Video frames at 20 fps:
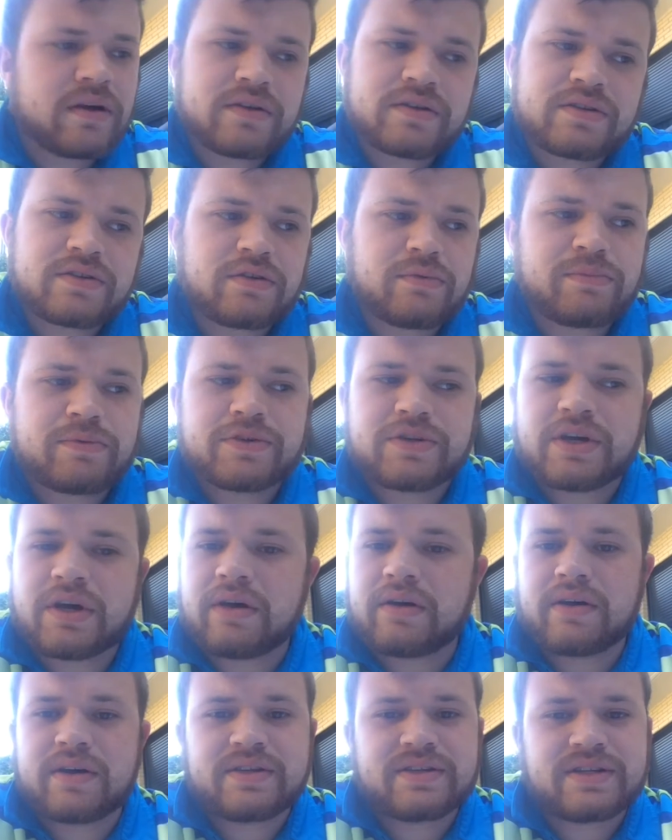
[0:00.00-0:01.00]
Super
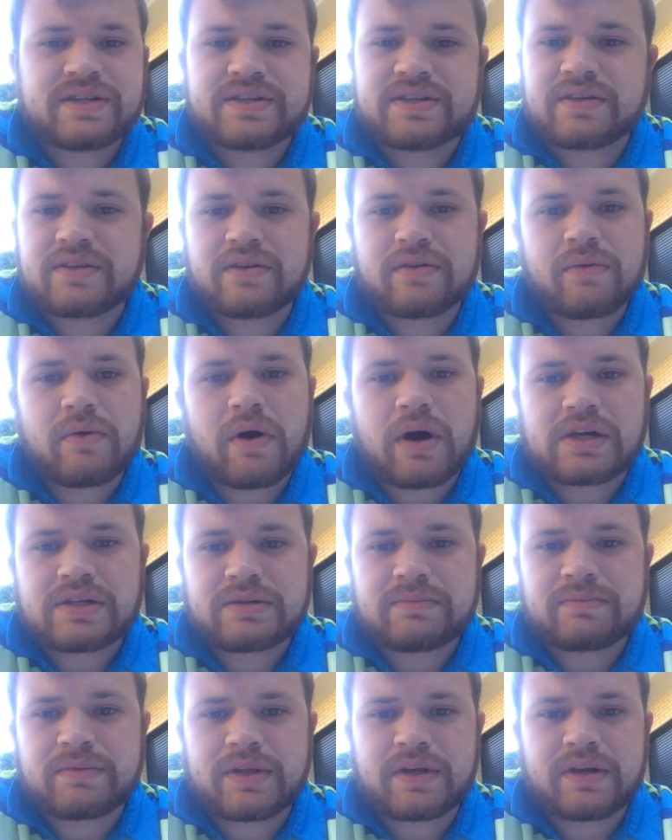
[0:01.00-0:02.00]
jealous. He's going to do
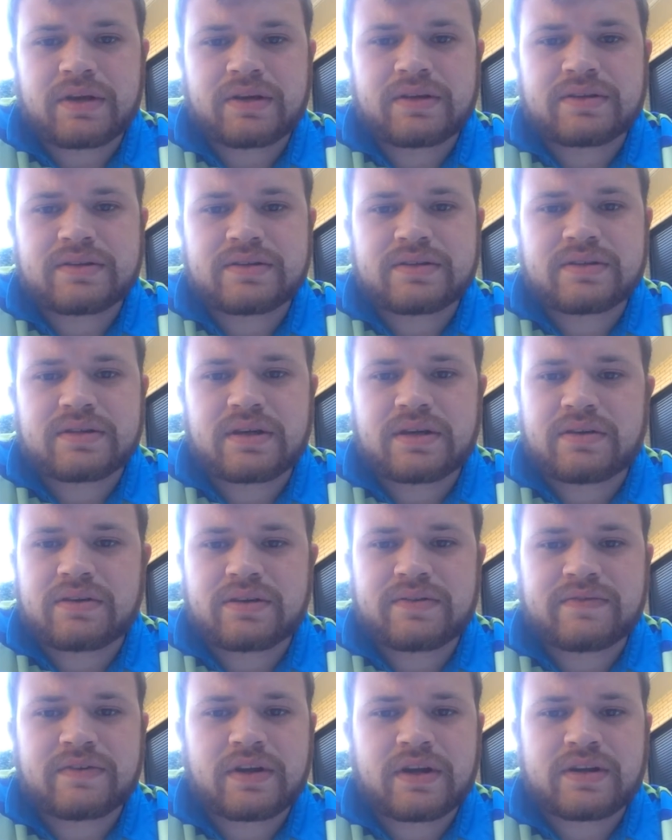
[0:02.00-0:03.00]
awesome things. He
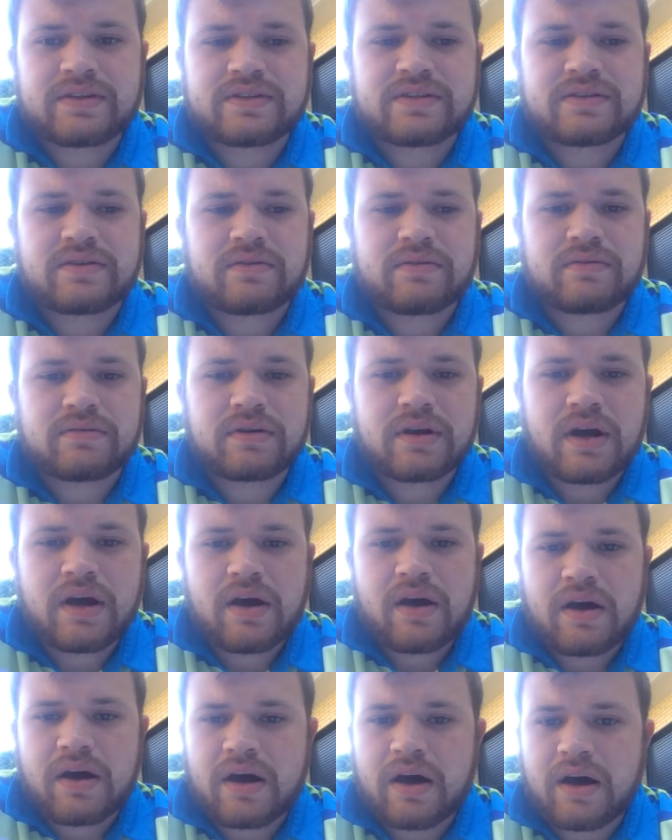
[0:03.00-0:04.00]
even has his own
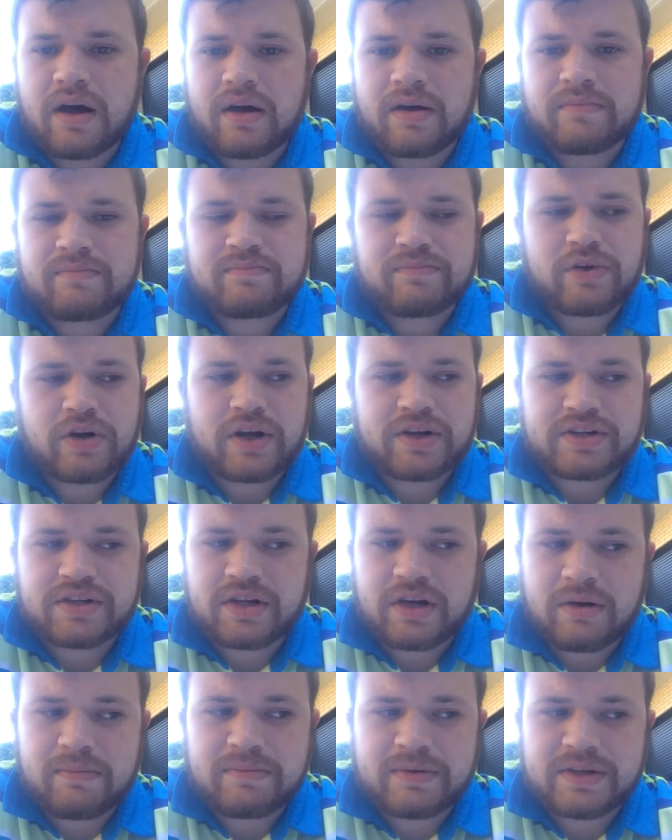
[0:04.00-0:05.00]
production
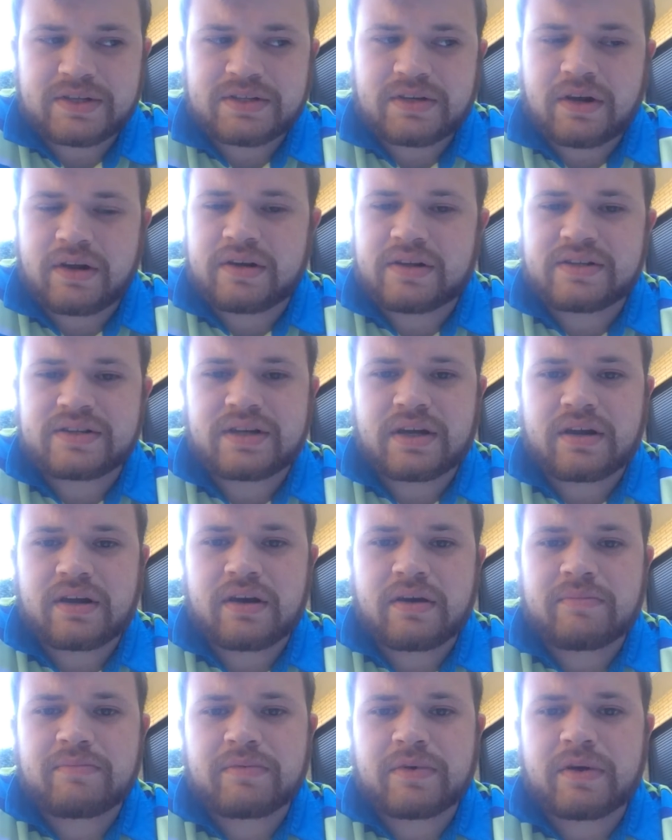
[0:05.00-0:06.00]
company starting to set
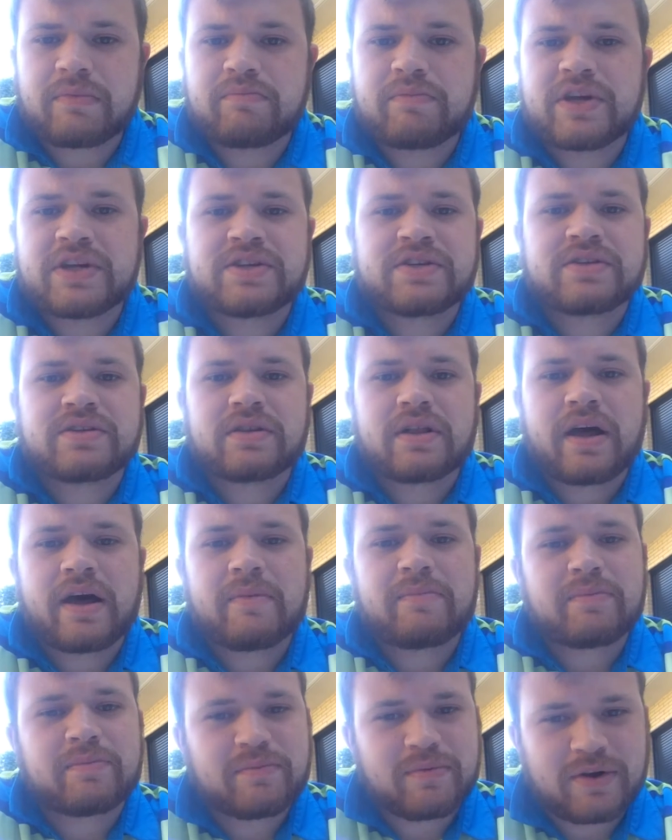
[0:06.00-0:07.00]
up, Mitch
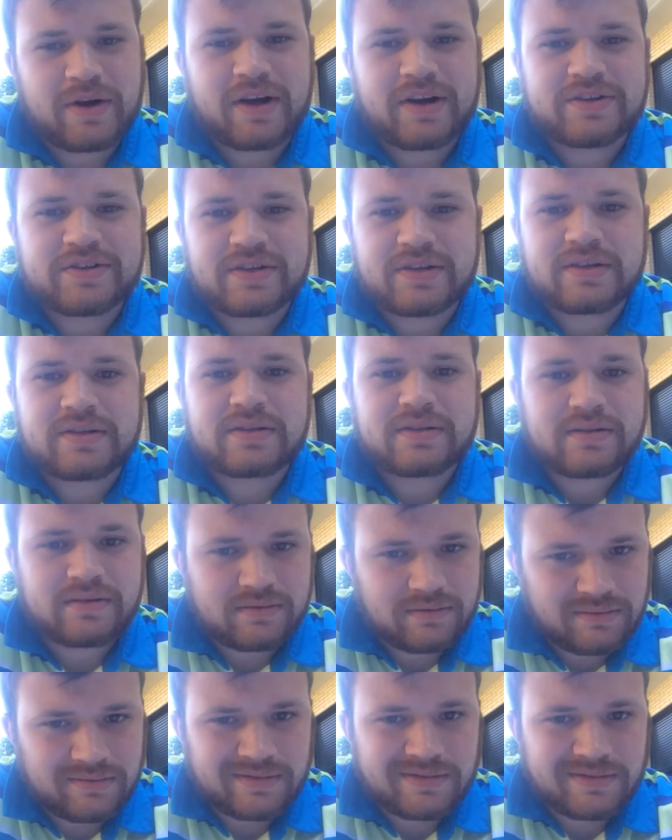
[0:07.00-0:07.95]
Slap Productions.